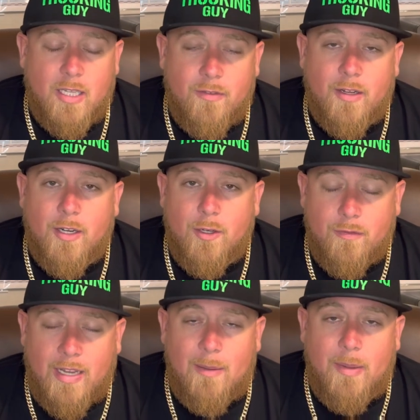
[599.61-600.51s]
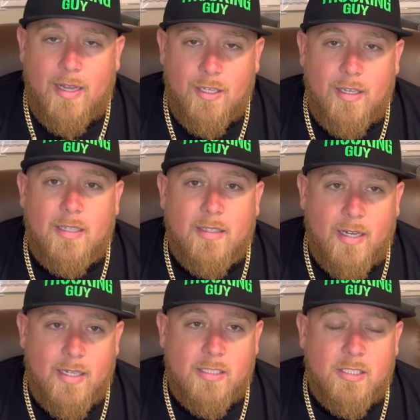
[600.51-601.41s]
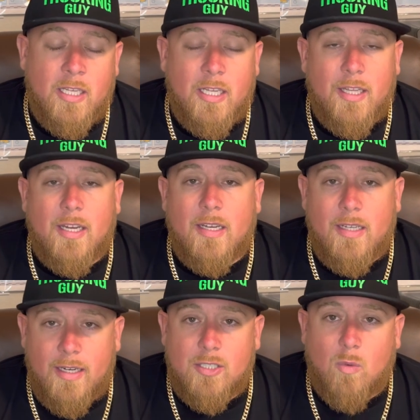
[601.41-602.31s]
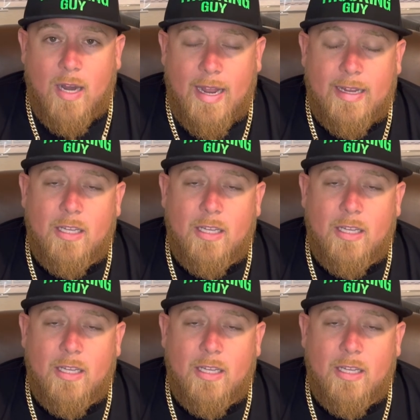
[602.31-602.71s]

If you're going to do flatbed, you need dunnage. You need a dunnage rack,